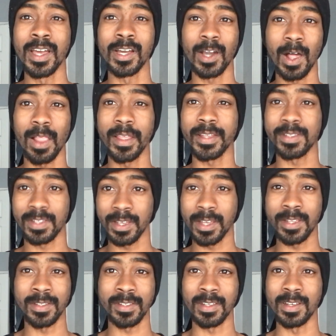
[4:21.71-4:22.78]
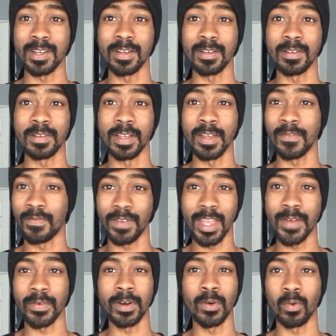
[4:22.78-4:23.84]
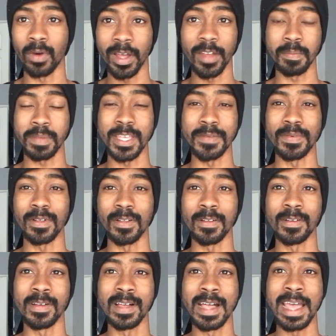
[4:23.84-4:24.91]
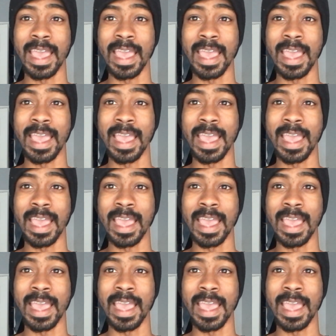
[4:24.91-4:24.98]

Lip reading: calling things, you know, in favor of white people